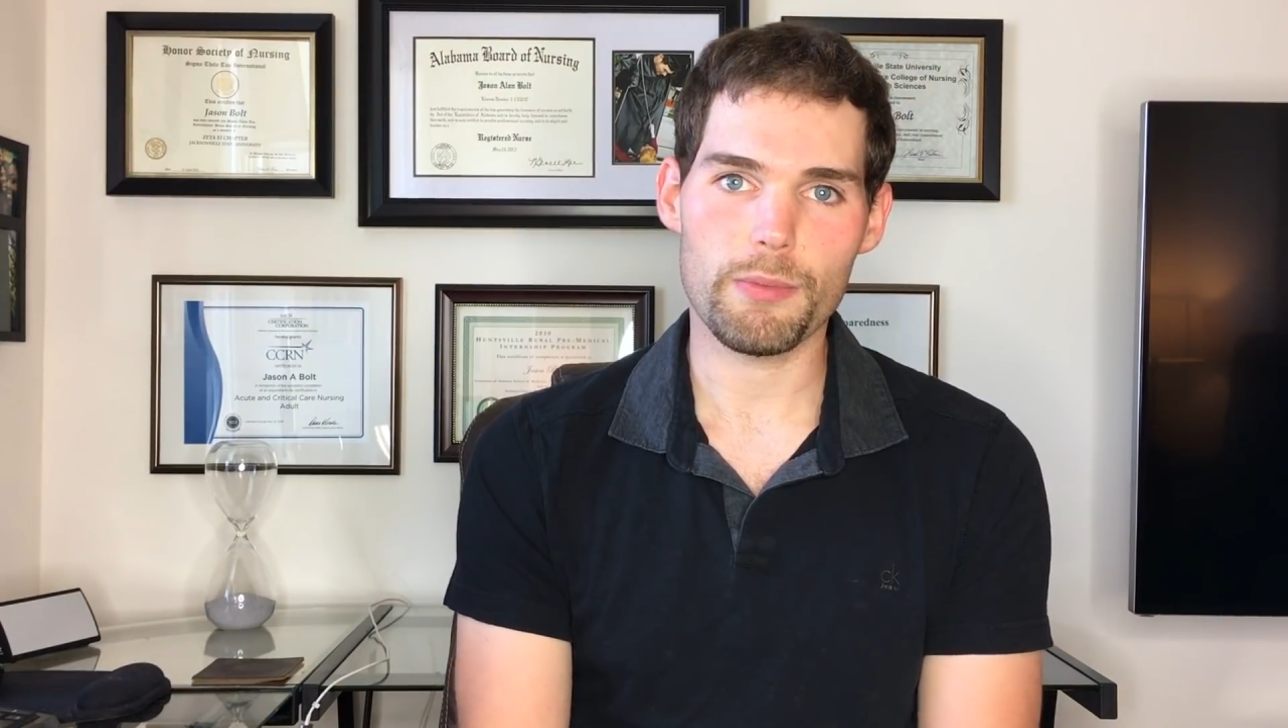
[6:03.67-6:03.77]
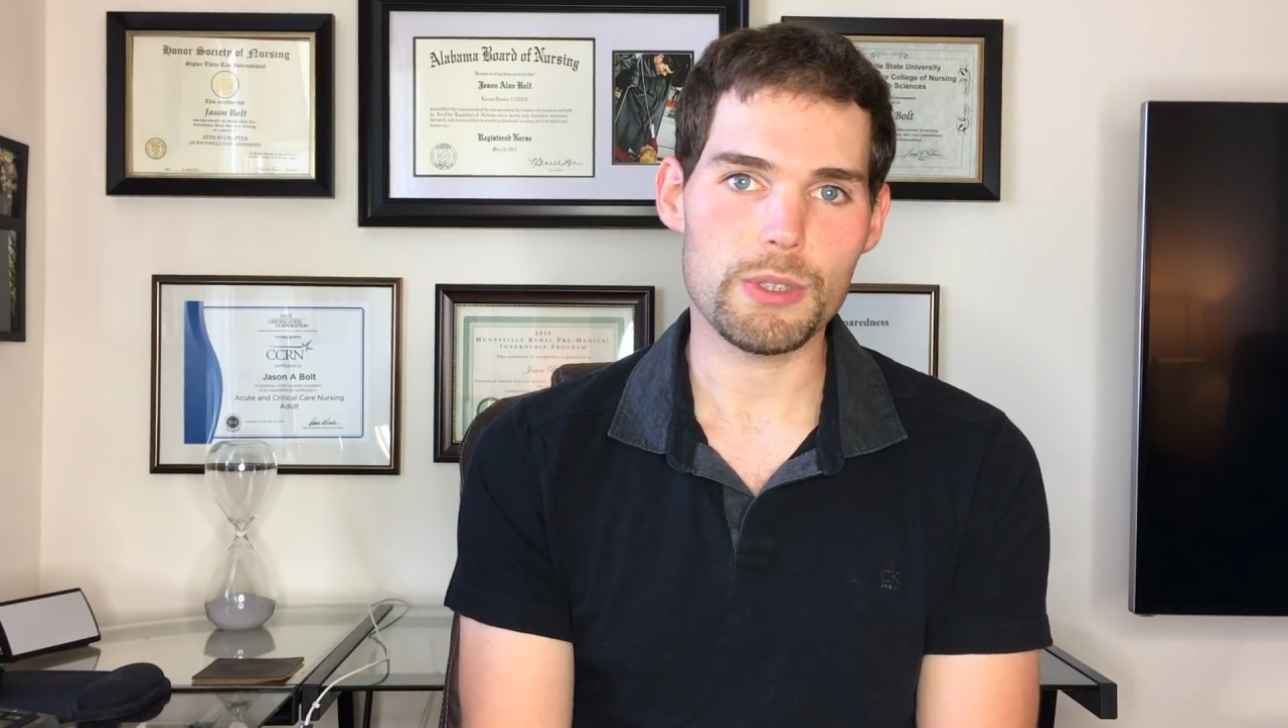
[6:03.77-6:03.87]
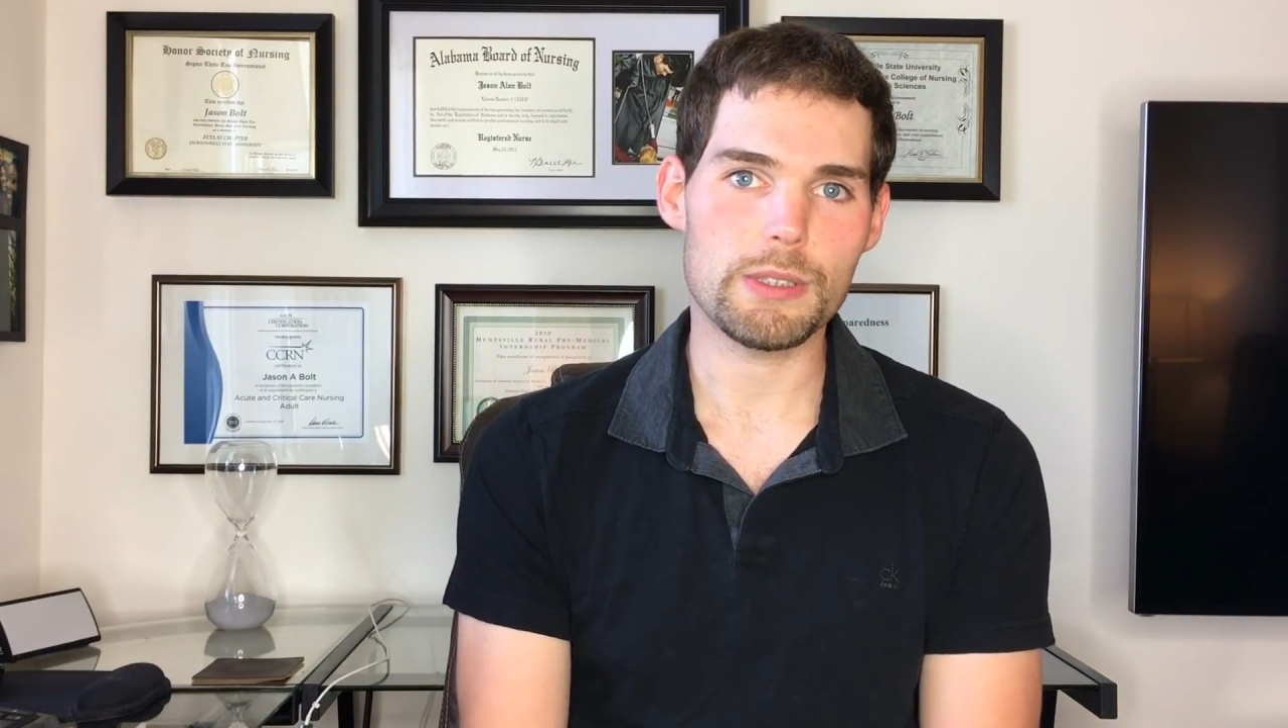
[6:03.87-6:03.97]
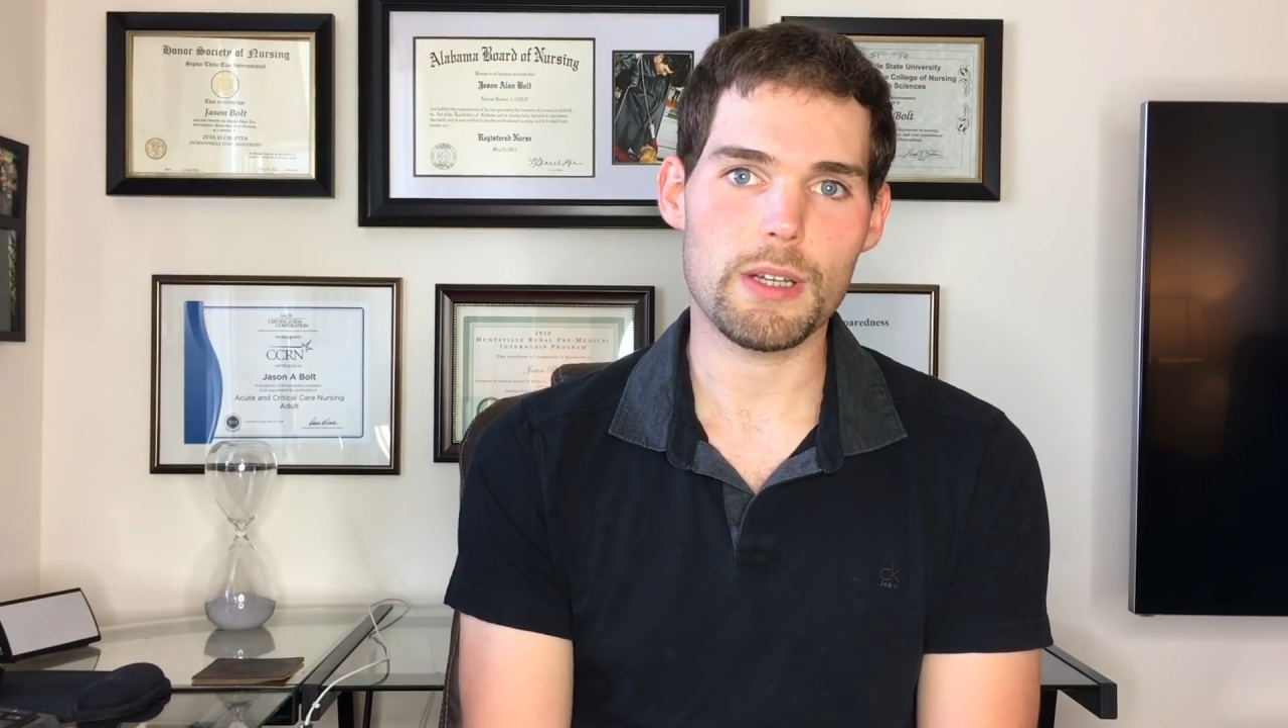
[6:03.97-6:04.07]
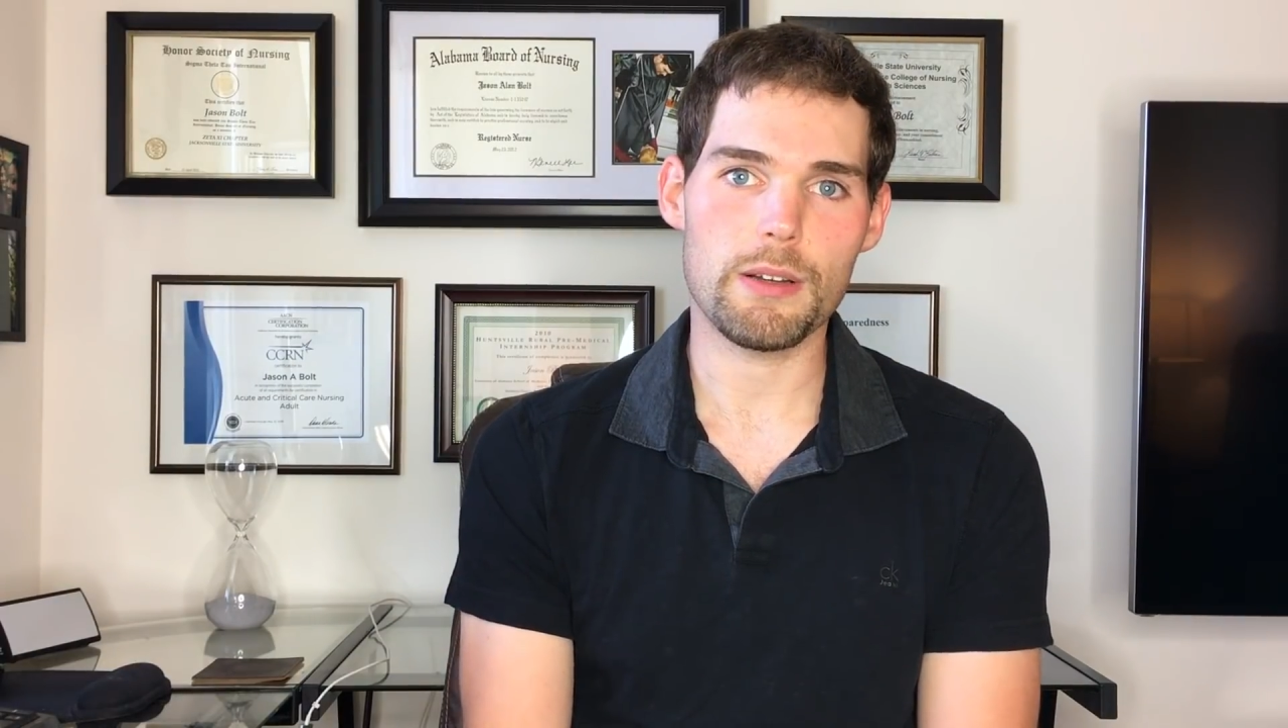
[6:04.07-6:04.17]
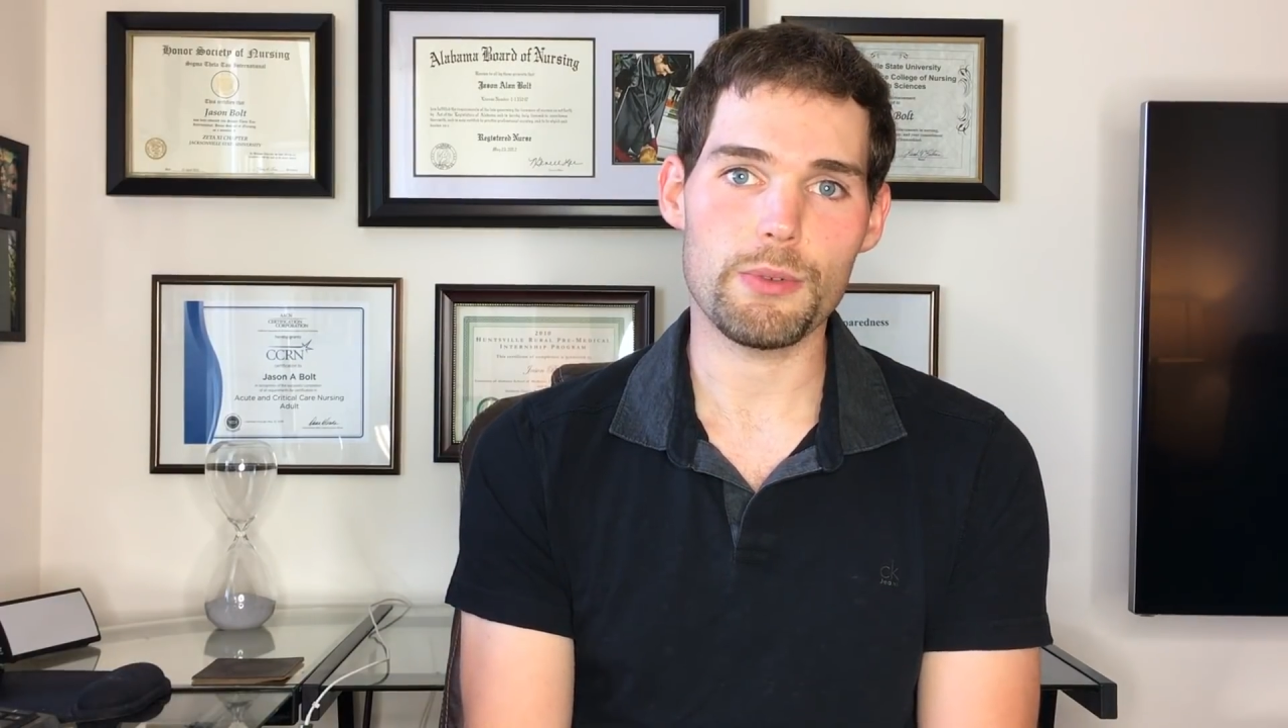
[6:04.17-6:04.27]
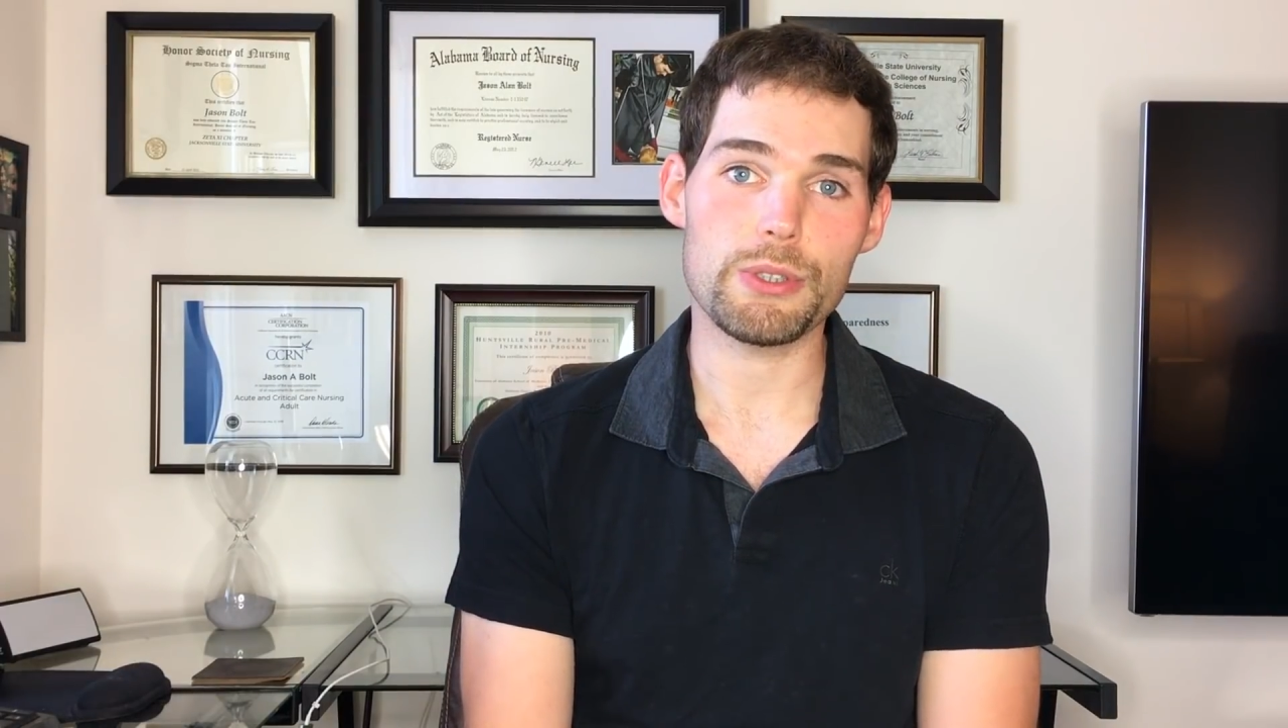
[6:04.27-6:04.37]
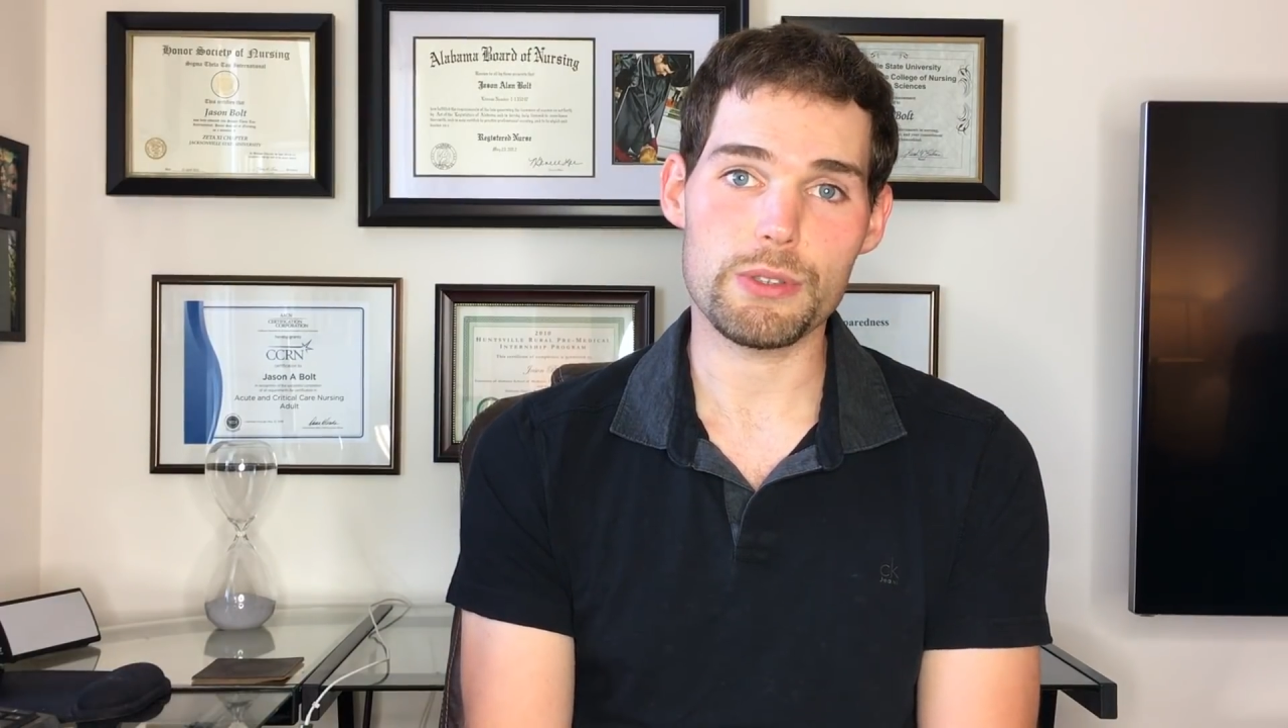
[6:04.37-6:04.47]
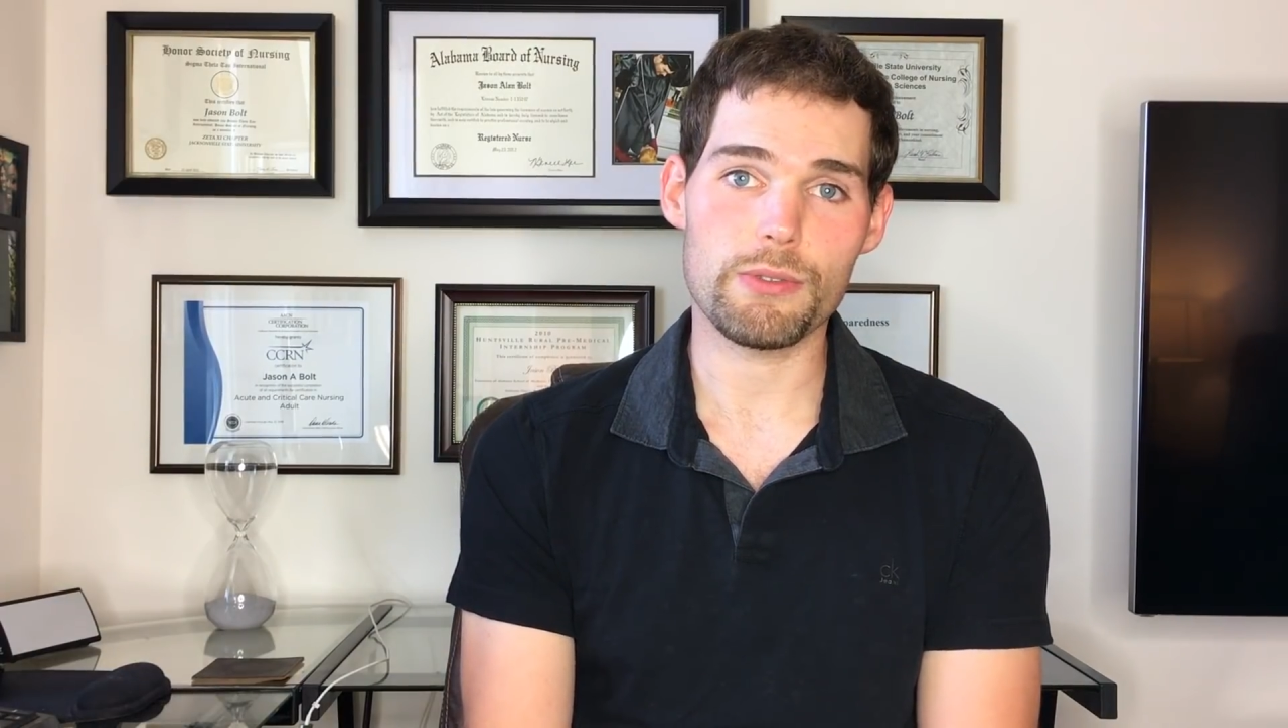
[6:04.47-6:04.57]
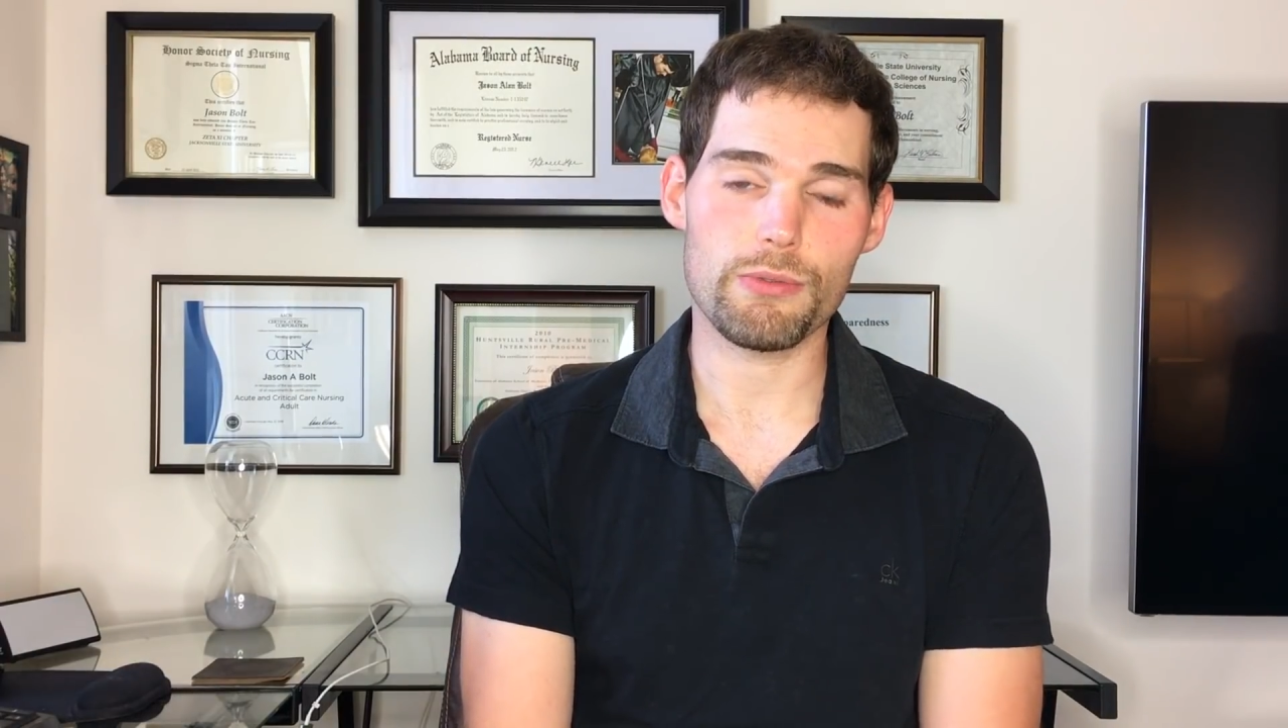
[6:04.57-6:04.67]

was